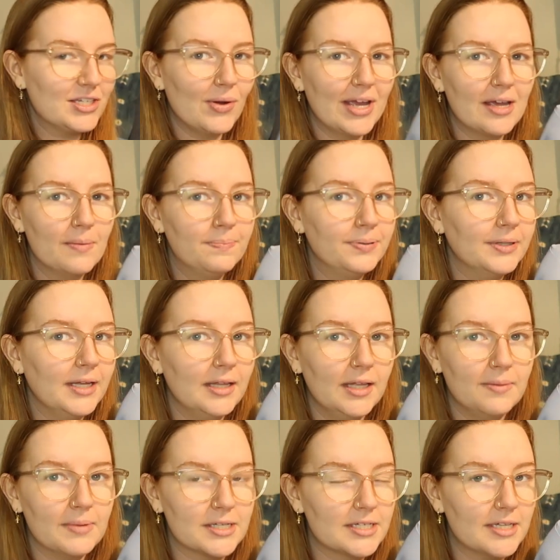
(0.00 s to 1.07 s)
and so I
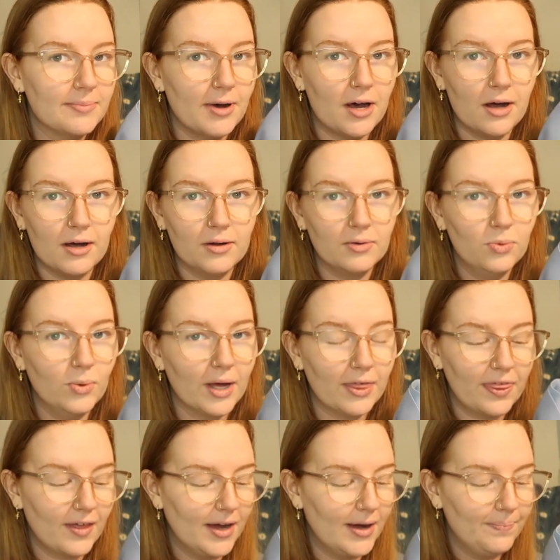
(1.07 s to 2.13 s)
completely missed the ball
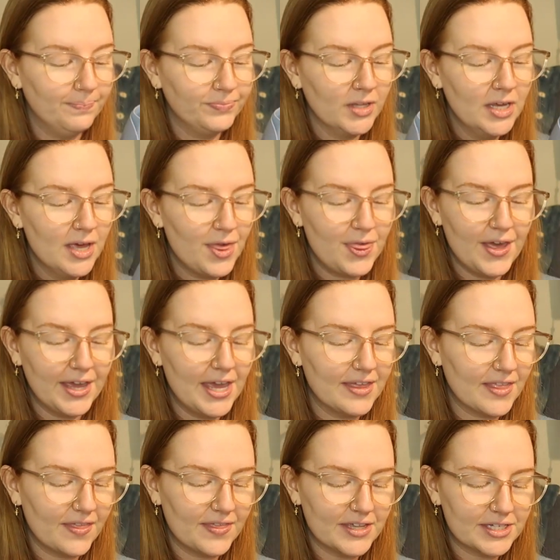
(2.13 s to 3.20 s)
with um, thinking
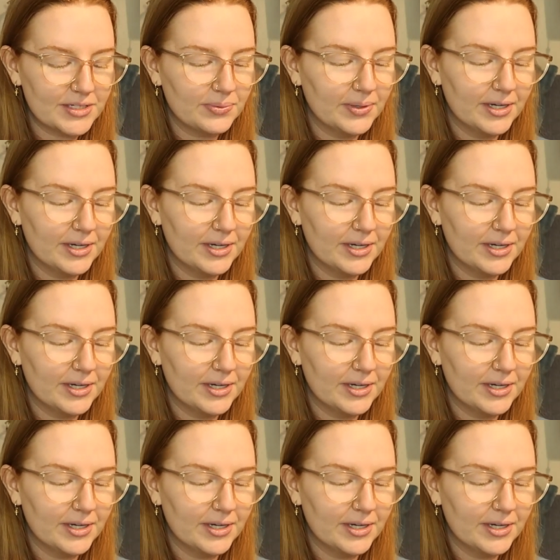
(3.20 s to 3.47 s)
that this